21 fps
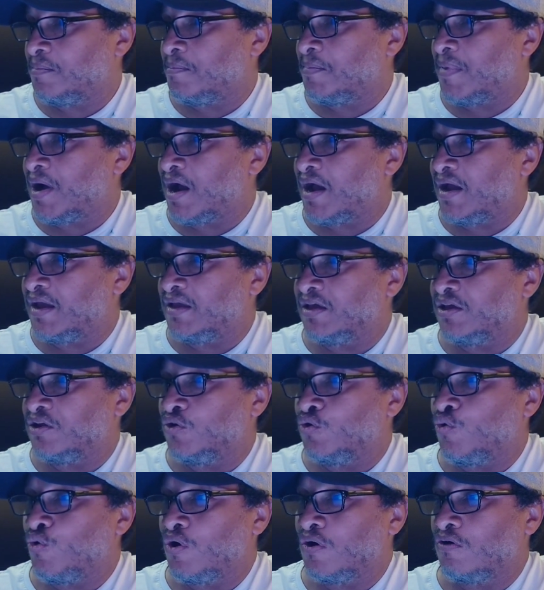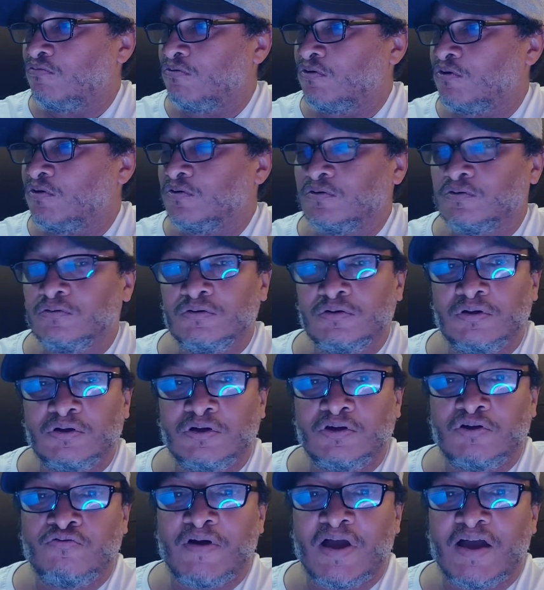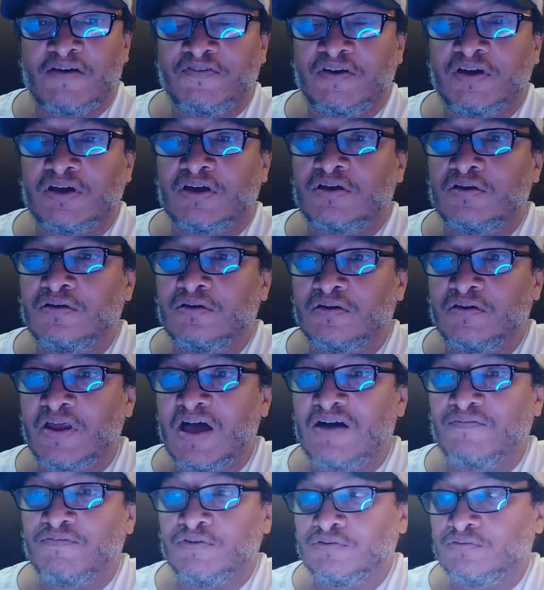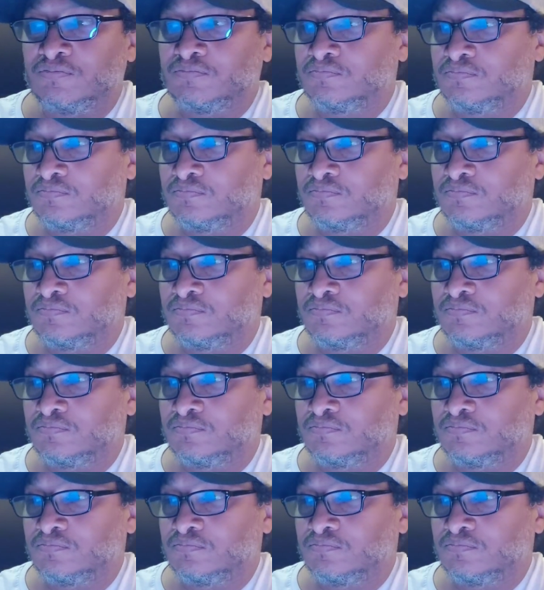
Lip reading: my inaugural graphic novel.